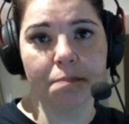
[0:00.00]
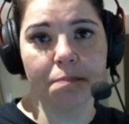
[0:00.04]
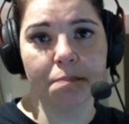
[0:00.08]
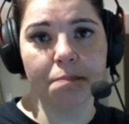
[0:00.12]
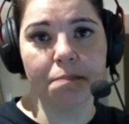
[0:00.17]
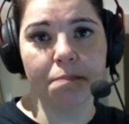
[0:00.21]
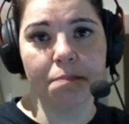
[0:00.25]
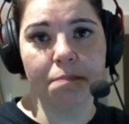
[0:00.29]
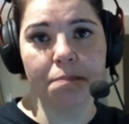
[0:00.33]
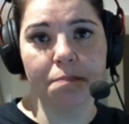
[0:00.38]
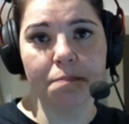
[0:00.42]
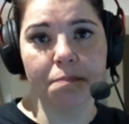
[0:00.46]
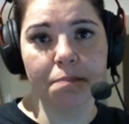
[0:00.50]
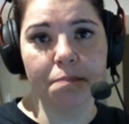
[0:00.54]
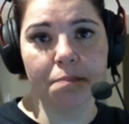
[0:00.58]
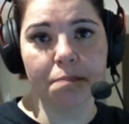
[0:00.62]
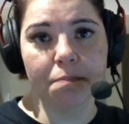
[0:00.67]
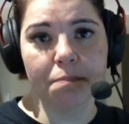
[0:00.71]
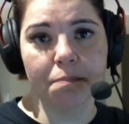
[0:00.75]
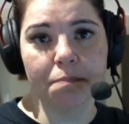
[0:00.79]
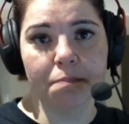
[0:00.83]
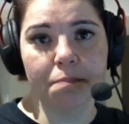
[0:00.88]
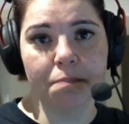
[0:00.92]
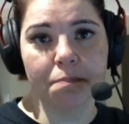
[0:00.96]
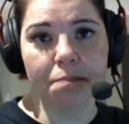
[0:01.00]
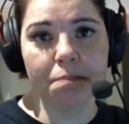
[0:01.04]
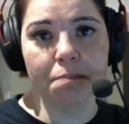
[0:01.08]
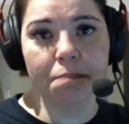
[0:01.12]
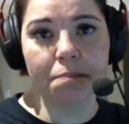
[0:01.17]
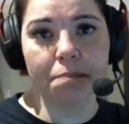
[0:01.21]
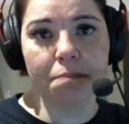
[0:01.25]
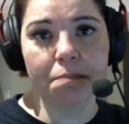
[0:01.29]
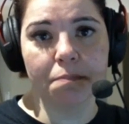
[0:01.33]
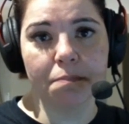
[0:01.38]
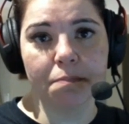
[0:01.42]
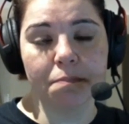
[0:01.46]

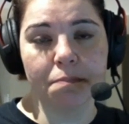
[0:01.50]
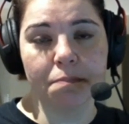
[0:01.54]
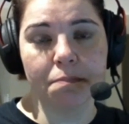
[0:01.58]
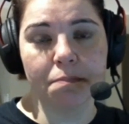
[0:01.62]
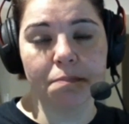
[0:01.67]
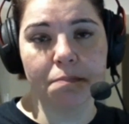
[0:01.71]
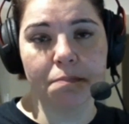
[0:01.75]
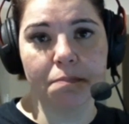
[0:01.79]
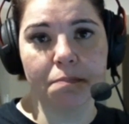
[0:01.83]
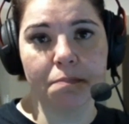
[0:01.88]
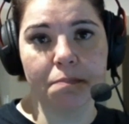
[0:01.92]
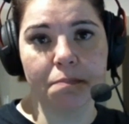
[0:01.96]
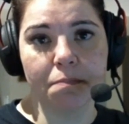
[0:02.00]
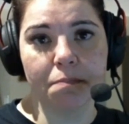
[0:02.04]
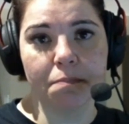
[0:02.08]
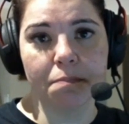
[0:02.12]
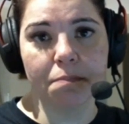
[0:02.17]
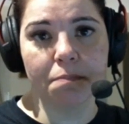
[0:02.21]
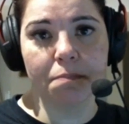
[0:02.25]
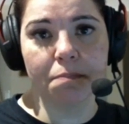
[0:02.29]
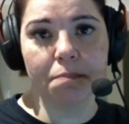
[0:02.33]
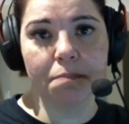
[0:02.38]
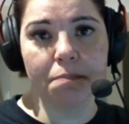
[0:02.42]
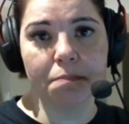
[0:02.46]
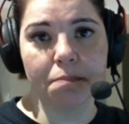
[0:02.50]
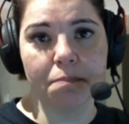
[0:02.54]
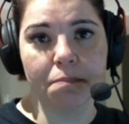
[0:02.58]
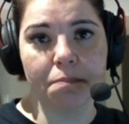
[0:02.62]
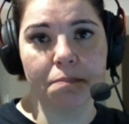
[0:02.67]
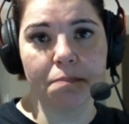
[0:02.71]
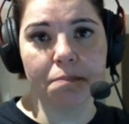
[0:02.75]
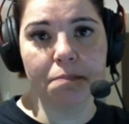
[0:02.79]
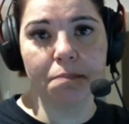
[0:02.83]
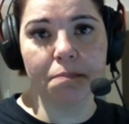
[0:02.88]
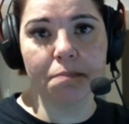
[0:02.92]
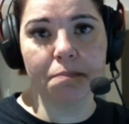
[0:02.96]

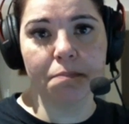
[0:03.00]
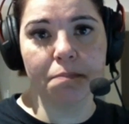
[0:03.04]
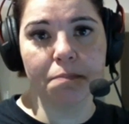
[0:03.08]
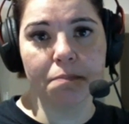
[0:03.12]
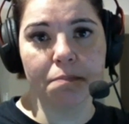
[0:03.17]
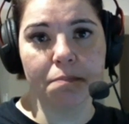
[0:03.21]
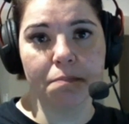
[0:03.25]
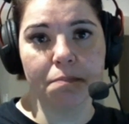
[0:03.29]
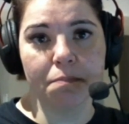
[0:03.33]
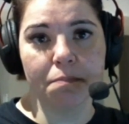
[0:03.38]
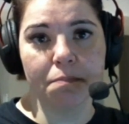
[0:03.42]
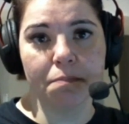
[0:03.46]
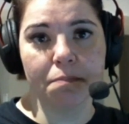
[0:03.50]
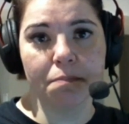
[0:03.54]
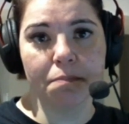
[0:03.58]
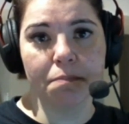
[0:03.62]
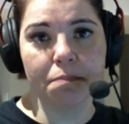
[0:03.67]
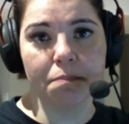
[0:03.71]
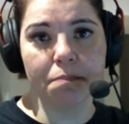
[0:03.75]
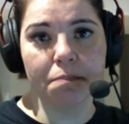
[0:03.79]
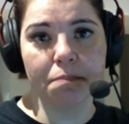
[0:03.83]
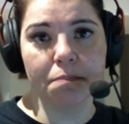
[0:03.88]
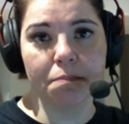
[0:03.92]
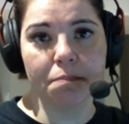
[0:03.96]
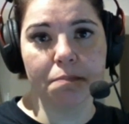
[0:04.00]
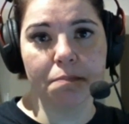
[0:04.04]
This person isn't speaking.